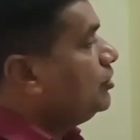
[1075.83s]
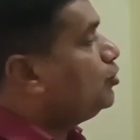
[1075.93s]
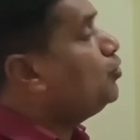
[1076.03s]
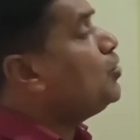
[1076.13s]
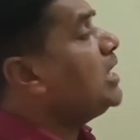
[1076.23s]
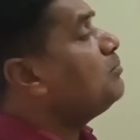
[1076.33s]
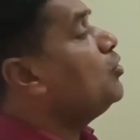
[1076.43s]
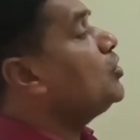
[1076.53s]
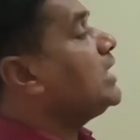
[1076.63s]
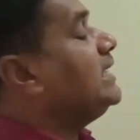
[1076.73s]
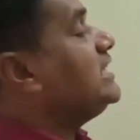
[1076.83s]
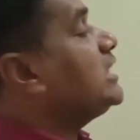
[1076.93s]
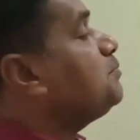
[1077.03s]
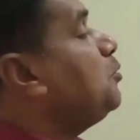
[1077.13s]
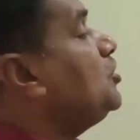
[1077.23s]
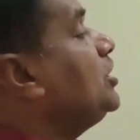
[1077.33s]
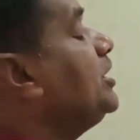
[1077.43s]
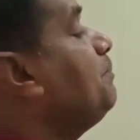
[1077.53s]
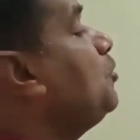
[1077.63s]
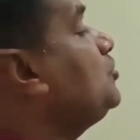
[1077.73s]
Two or more countries, export and
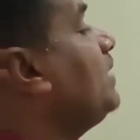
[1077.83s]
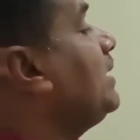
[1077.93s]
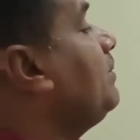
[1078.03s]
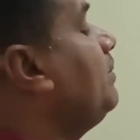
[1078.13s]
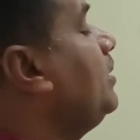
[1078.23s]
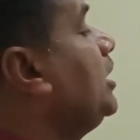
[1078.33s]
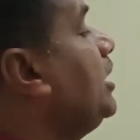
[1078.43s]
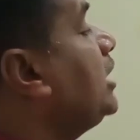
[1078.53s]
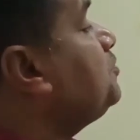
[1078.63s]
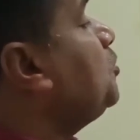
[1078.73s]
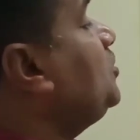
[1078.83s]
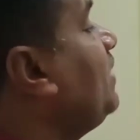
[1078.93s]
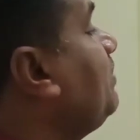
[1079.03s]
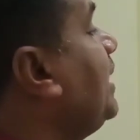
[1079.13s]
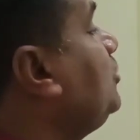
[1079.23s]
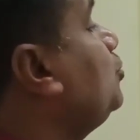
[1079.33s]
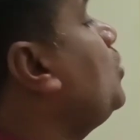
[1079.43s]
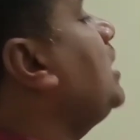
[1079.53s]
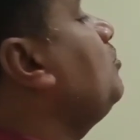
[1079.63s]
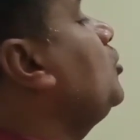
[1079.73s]
import were made two
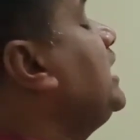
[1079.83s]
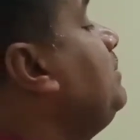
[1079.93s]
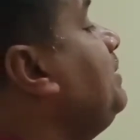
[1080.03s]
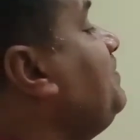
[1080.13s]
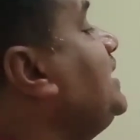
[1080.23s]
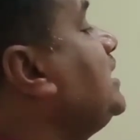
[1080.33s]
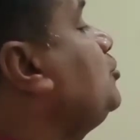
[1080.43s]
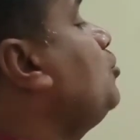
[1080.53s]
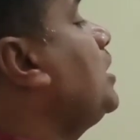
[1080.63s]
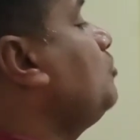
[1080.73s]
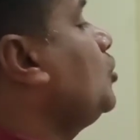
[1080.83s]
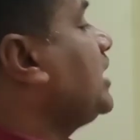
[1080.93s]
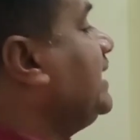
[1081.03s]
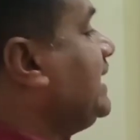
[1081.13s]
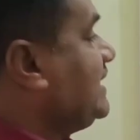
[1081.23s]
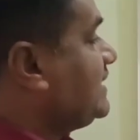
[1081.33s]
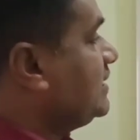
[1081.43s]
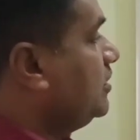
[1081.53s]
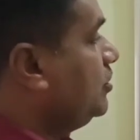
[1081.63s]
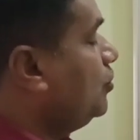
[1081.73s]
or more, in between the two or more countries,
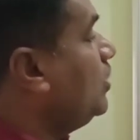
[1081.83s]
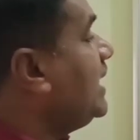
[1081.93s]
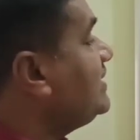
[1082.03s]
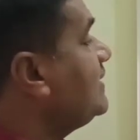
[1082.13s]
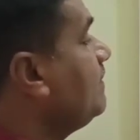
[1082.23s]
known as